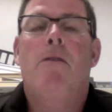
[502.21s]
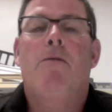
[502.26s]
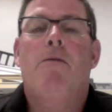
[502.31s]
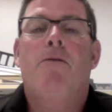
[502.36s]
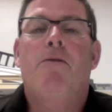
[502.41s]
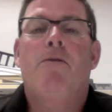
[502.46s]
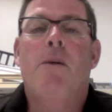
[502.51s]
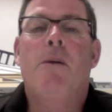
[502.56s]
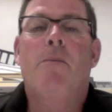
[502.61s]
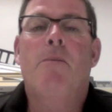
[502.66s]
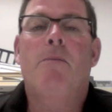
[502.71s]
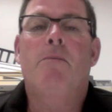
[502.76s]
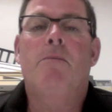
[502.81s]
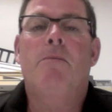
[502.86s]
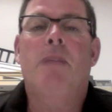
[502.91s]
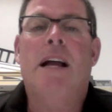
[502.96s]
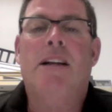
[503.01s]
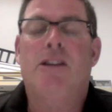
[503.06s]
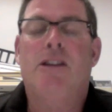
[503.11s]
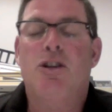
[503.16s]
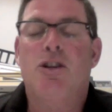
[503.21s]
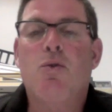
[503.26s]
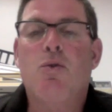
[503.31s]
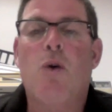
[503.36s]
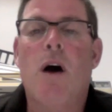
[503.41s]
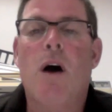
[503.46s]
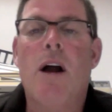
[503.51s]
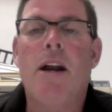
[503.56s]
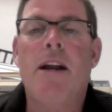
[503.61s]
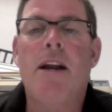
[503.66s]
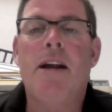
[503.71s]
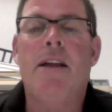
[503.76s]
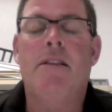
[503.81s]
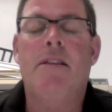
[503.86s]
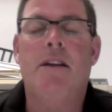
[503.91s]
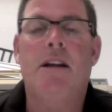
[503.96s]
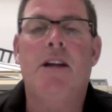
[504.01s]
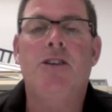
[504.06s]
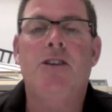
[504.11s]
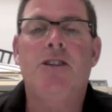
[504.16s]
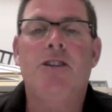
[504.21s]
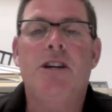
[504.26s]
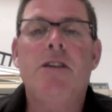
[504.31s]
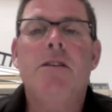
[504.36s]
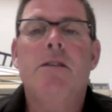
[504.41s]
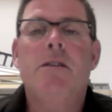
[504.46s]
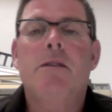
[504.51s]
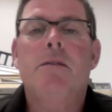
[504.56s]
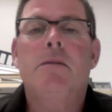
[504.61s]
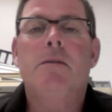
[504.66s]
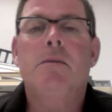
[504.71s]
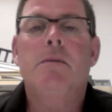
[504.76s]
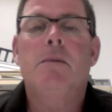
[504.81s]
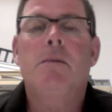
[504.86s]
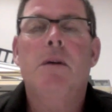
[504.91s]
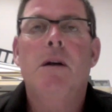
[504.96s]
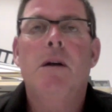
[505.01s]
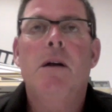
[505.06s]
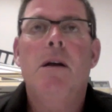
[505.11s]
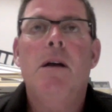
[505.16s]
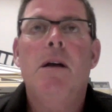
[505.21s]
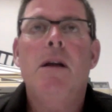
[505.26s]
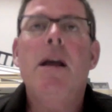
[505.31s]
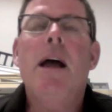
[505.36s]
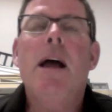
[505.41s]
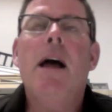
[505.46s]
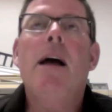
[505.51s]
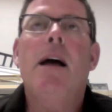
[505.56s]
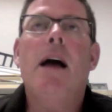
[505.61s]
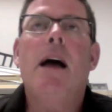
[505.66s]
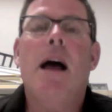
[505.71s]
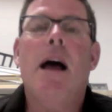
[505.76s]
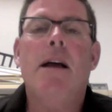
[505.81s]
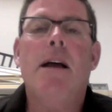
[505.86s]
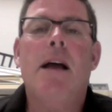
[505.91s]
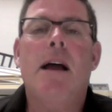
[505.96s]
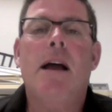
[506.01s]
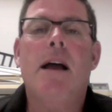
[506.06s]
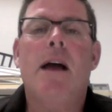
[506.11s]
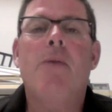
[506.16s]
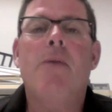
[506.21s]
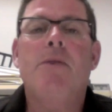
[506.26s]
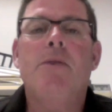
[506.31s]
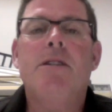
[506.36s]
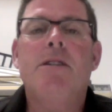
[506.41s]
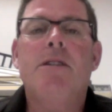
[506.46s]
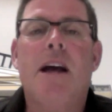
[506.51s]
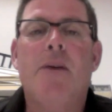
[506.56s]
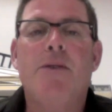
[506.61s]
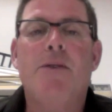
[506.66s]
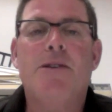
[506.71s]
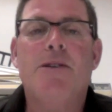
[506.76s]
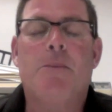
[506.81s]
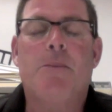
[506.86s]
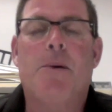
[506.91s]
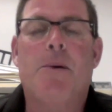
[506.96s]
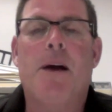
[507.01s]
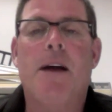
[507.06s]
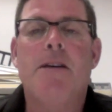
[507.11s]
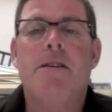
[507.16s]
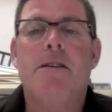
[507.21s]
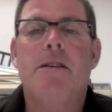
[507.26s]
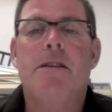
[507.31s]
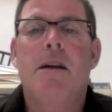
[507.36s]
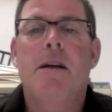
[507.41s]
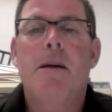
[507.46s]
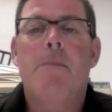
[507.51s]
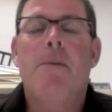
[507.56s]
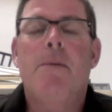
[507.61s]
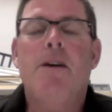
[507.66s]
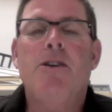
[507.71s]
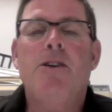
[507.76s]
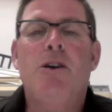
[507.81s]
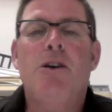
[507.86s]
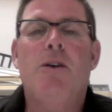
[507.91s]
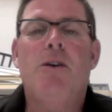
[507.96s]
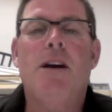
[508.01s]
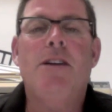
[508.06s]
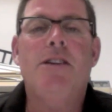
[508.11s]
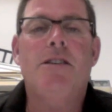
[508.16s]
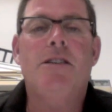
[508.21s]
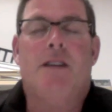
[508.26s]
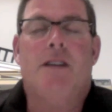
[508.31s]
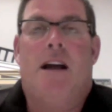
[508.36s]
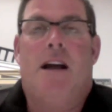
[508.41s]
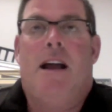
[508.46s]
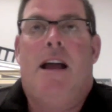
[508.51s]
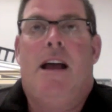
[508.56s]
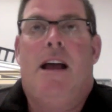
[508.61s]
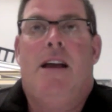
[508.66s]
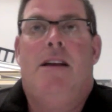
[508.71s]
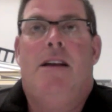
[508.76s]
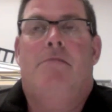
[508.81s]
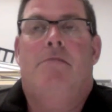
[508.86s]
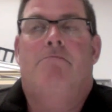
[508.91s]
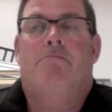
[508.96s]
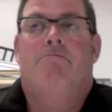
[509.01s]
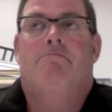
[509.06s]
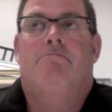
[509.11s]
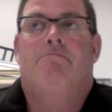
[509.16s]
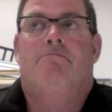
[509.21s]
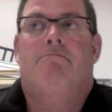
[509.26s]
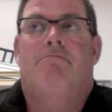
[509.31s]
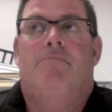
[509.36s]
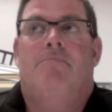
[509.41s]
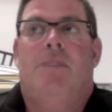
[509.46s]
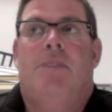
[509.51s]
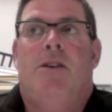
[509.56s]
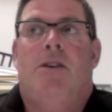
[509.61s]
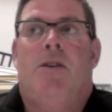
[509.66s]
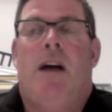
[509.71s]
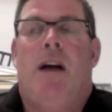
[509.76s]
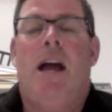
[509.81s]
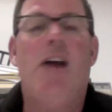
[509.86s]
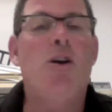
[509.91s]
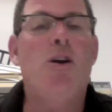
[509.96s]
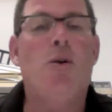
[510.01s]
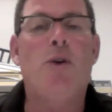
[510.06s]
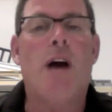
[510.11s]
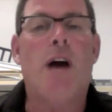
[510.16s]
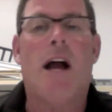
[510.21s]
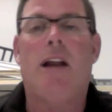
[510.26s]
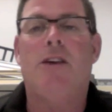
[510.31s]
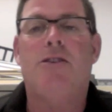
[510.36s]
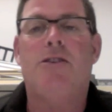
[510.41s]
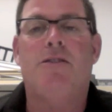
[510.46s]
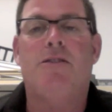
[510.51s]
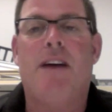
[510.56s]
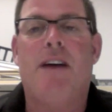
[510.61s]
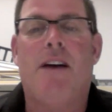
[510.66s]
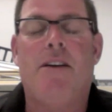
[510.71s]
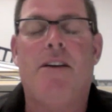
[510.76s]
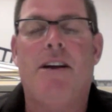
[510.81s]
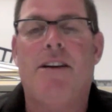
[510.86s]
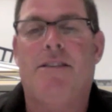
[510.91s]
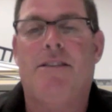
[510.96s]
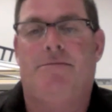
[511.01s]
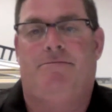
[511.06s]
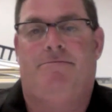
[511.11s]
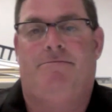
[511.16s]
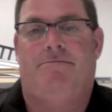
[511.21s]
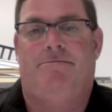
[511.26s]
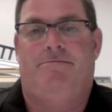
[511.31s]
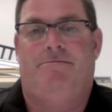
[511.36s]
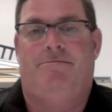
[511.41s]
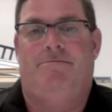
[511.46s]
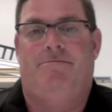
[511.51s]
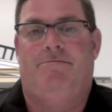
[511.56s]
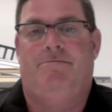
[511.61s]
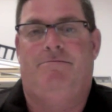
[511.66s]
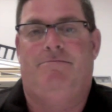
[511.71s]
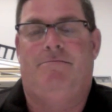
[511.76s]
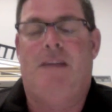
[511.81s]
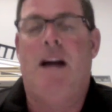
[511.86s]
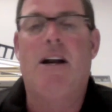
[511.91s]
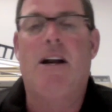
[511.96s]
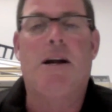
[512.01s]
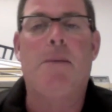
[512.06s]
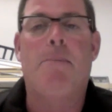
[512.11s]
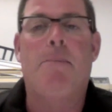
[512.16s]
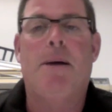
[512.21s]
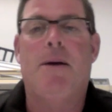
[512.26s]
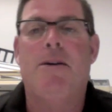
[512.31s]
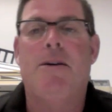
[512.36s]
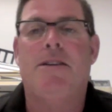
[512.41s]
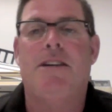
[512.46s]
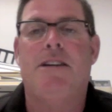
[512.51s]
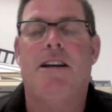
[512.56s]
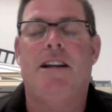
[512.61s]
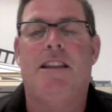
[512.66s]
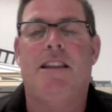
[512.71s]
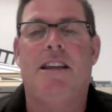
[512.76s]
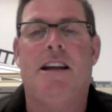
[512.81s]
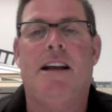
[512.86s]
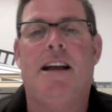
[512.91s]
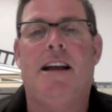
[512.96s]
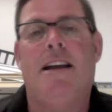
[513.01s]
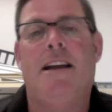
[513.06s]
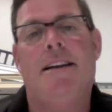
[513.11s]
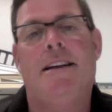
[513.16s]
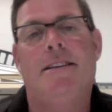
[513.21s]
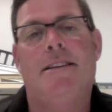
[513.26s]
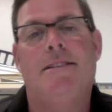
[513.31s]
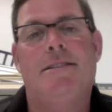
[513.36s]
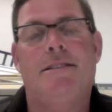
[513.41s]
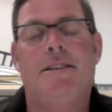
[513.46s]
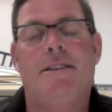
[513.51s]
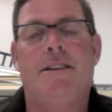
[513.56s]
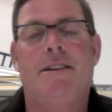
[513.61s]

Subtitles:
From like the squatting and the lunging? Yeah, I would say I was surprised, but I had no knowledge of how to compare it to anything, I guess.